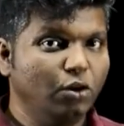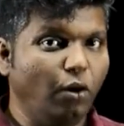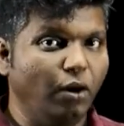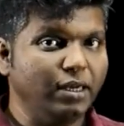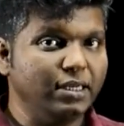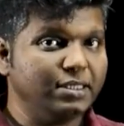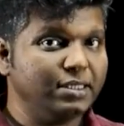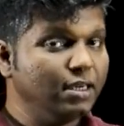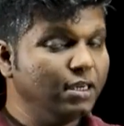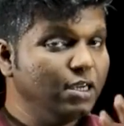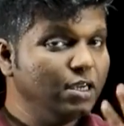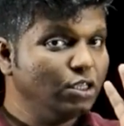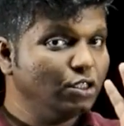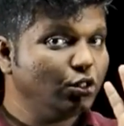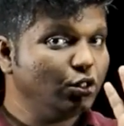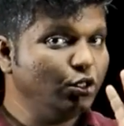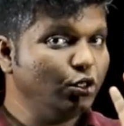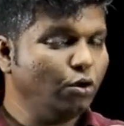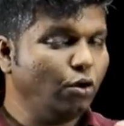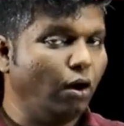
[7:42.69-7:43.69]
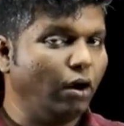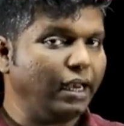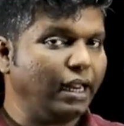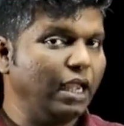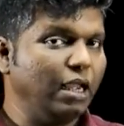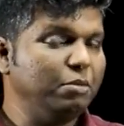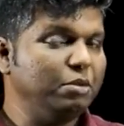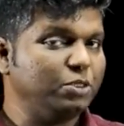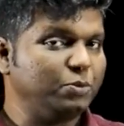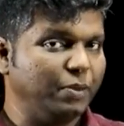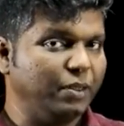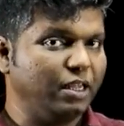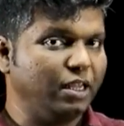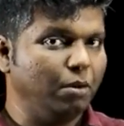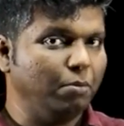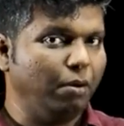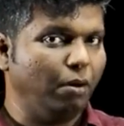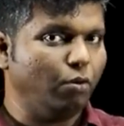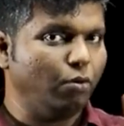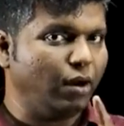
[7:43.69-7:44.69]
Got it? So you got a
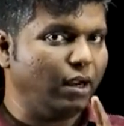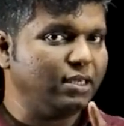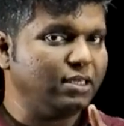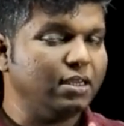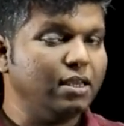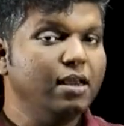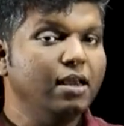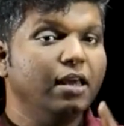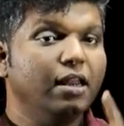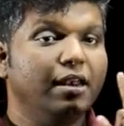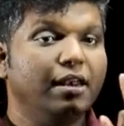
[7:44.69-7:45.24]
hemispherical bowl, right?